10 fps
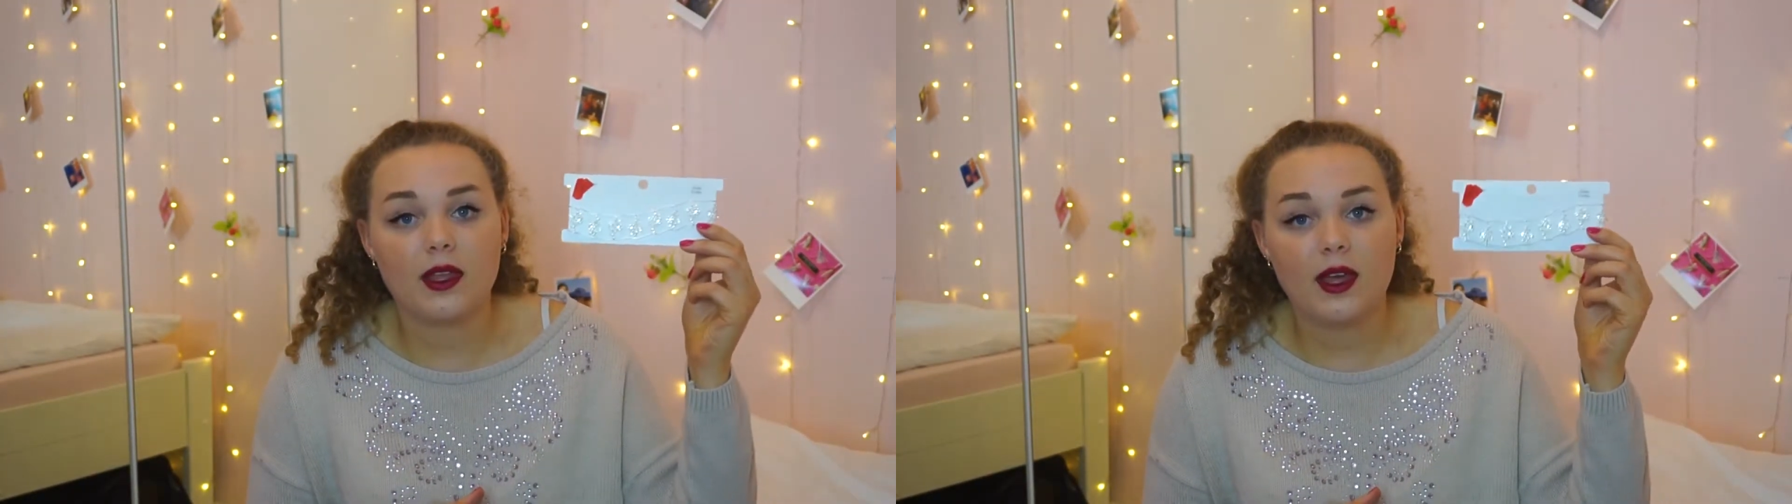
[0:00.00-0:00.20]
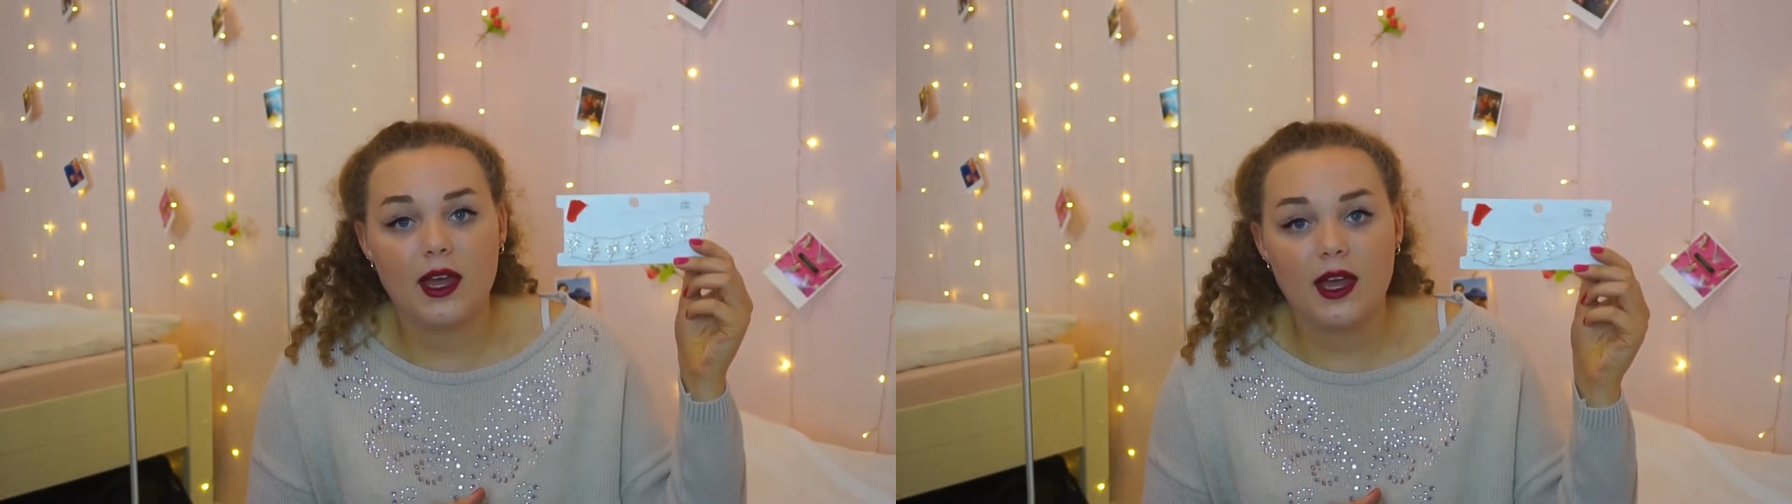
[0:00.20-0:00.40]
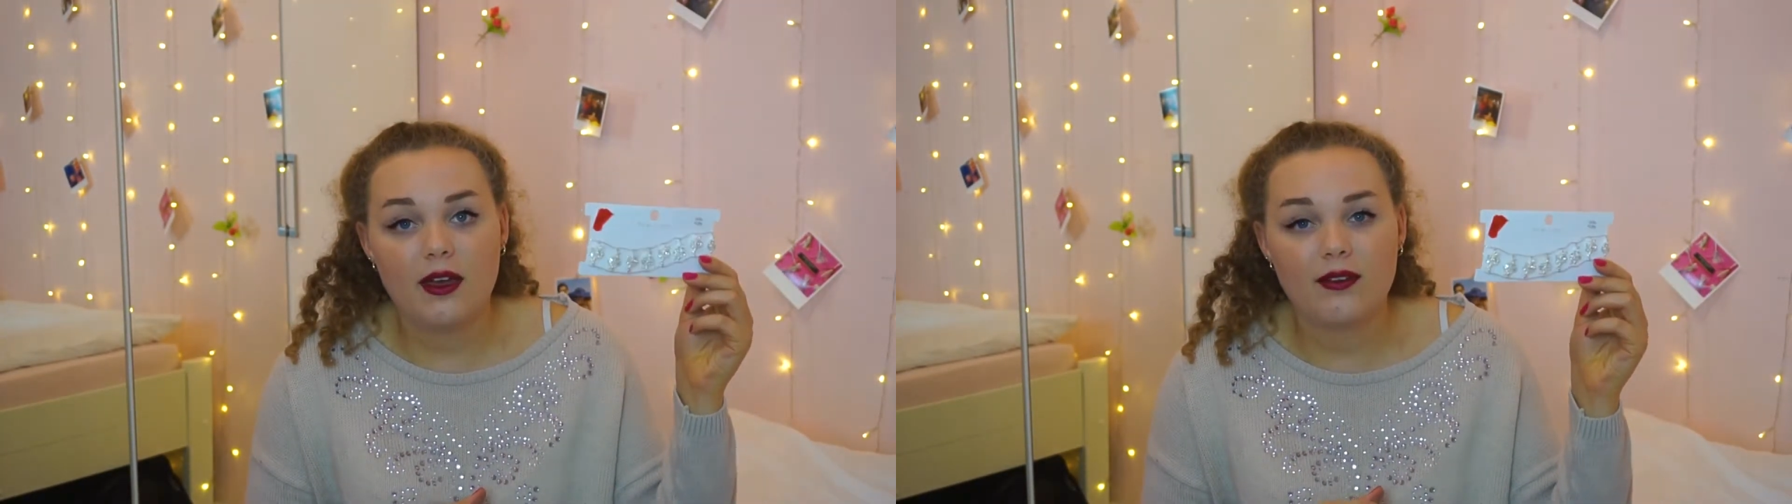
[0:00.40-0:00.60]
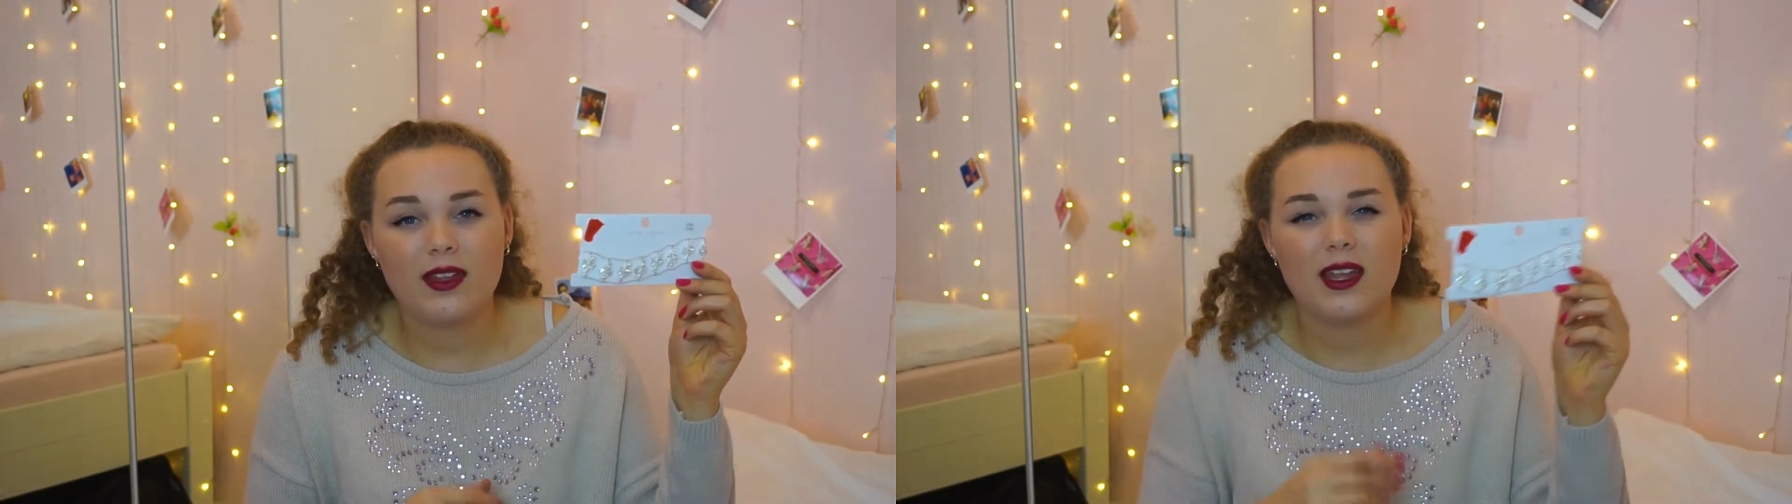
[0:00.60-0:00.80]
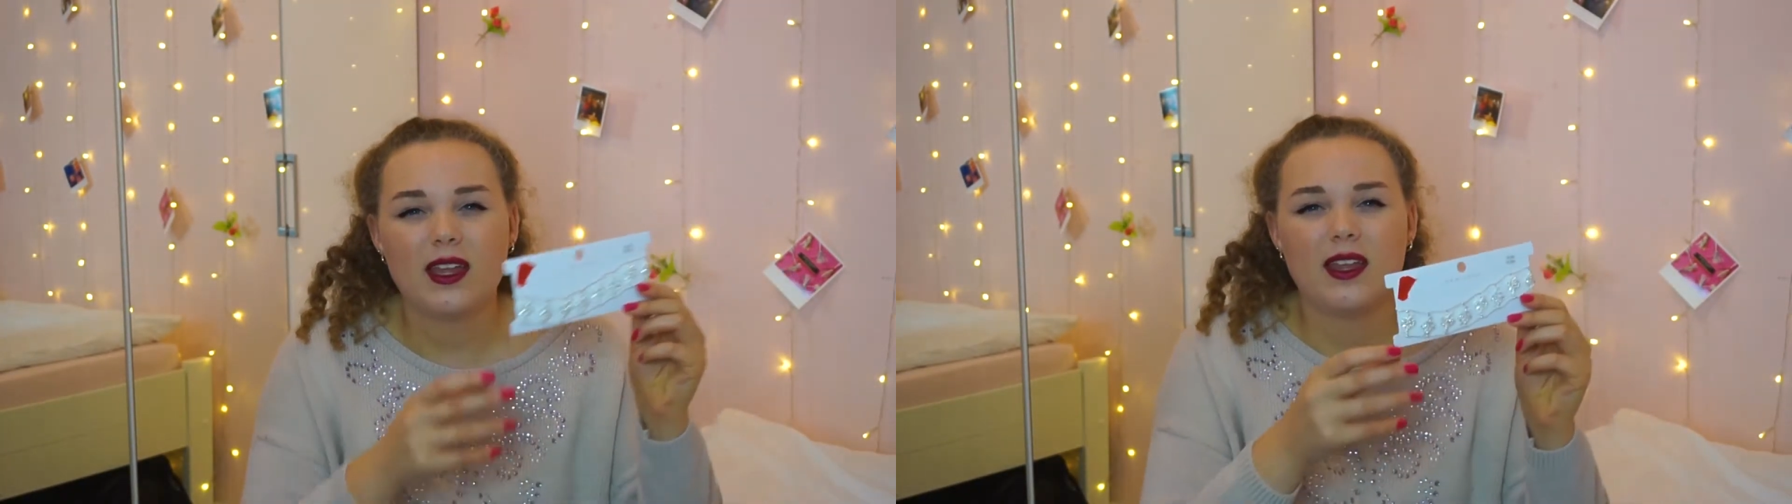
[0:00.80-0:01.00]
I have
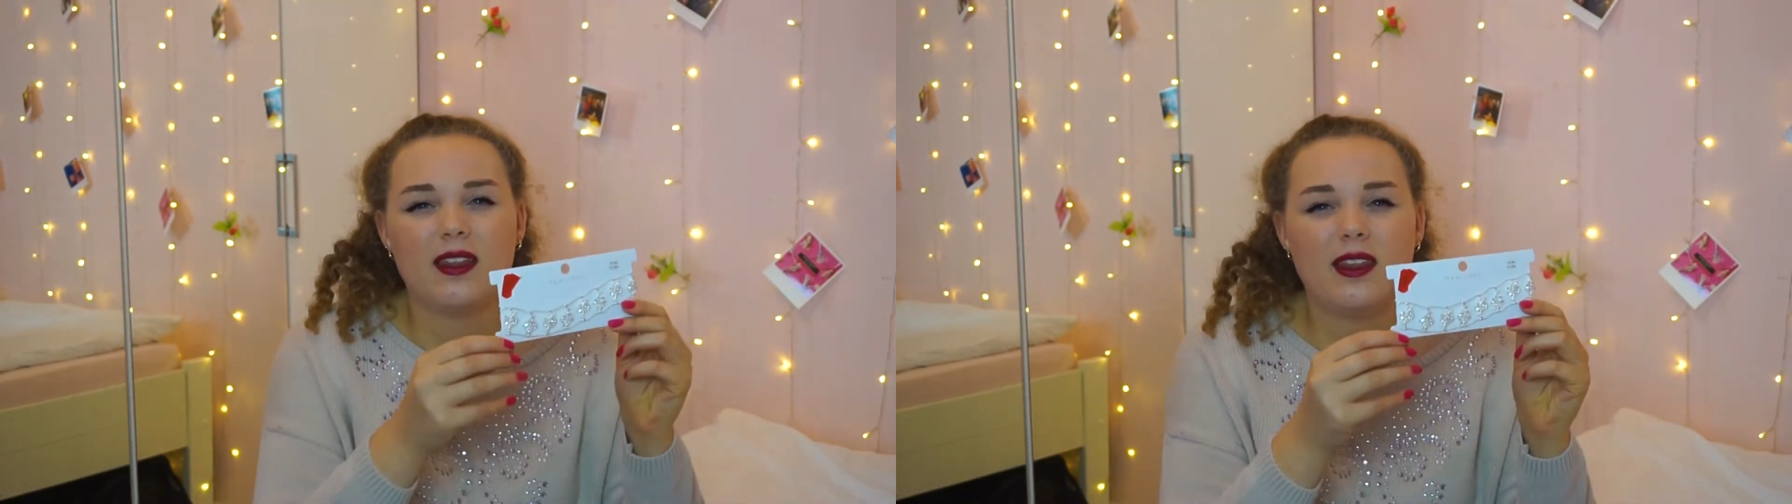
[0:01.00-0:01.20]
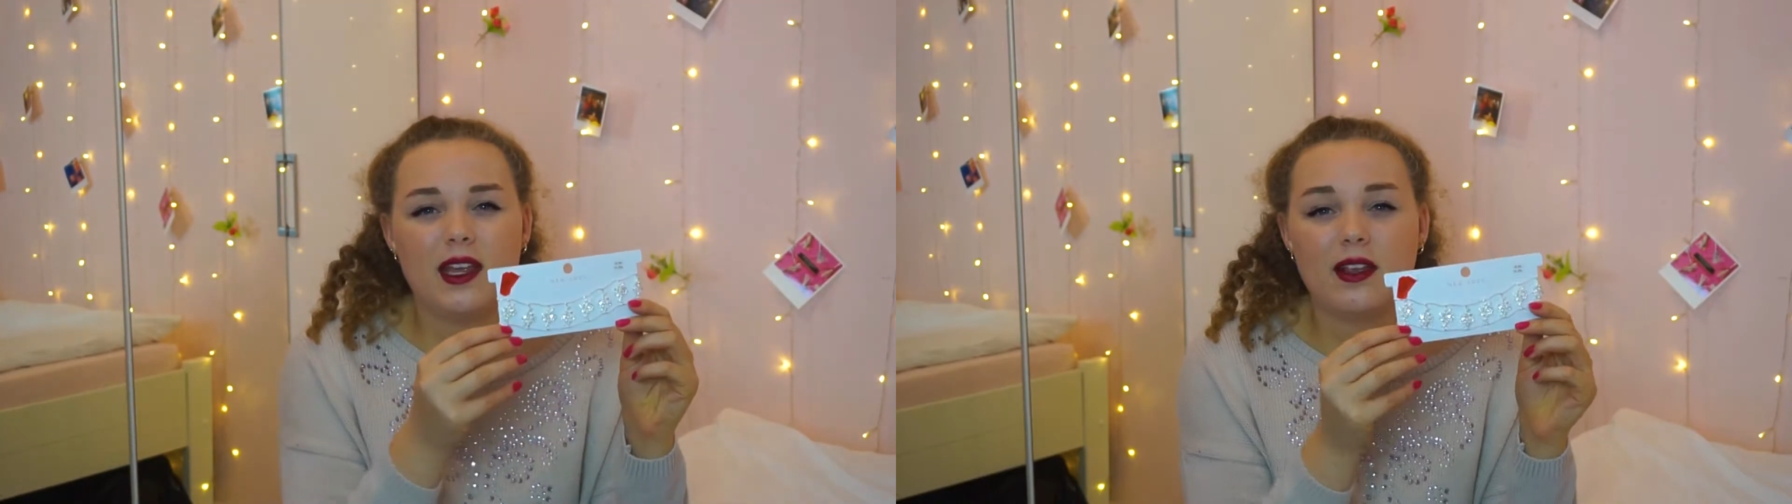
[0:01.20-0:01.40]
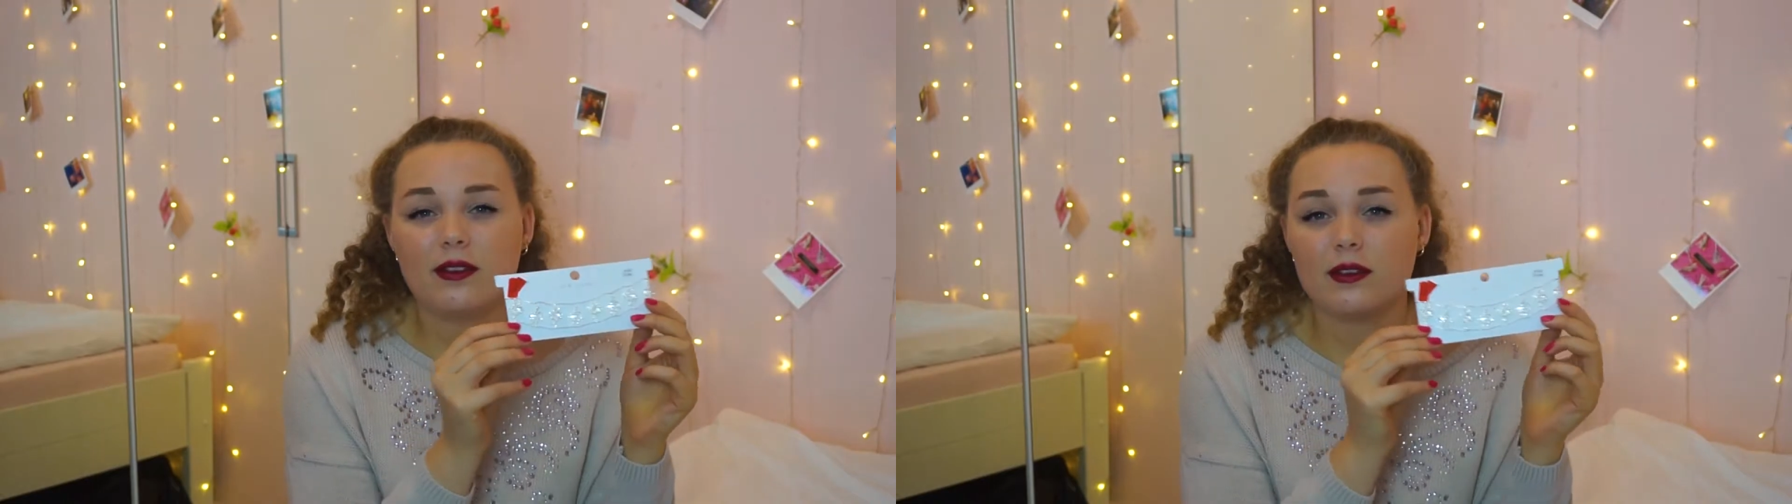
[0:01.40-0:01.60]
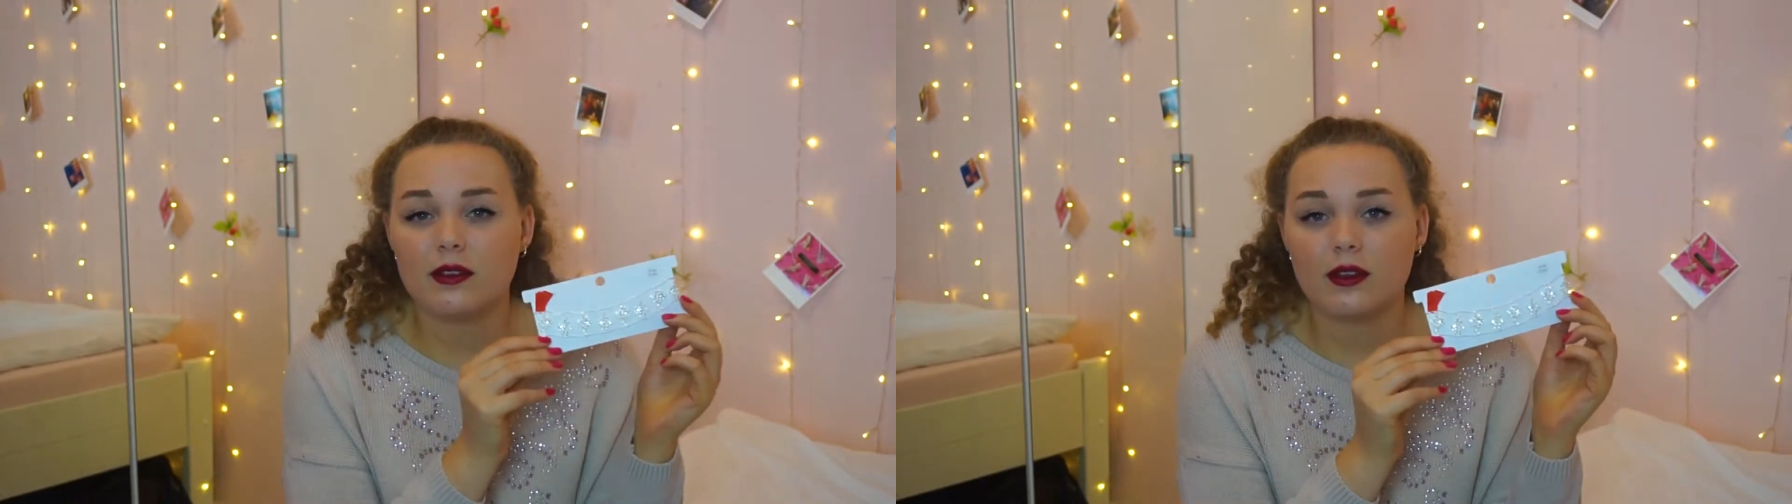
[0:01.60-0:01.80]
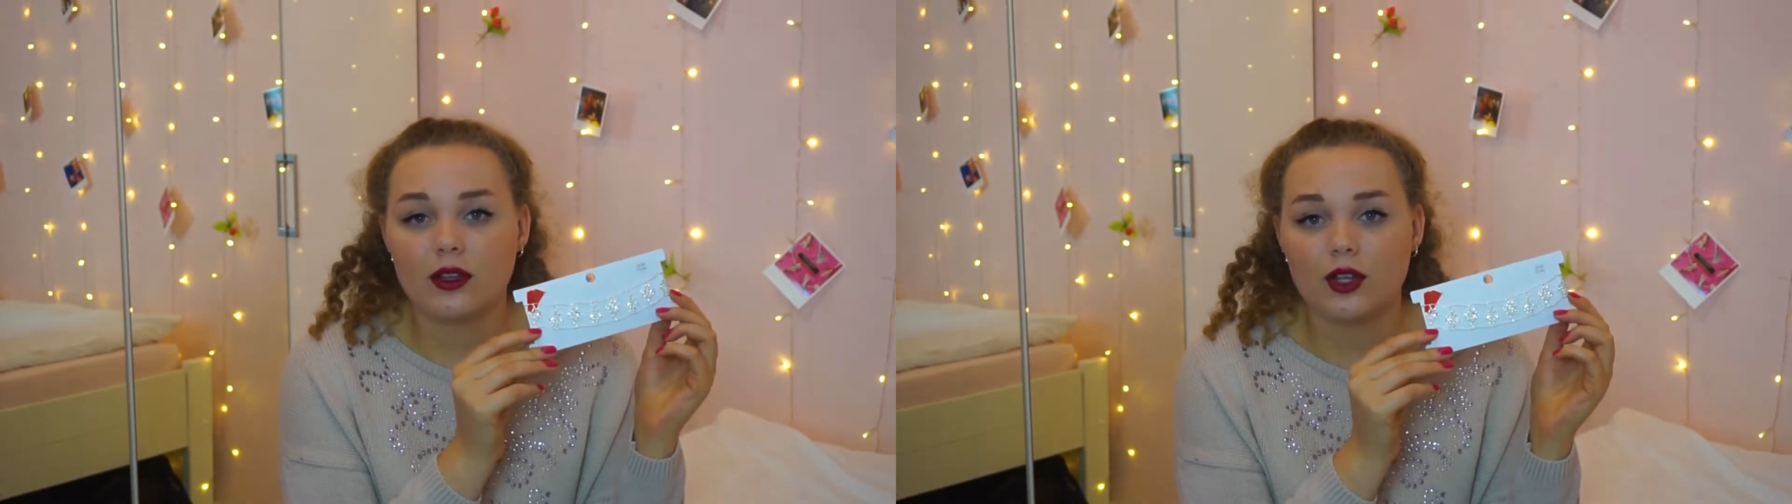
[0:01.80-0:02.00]
this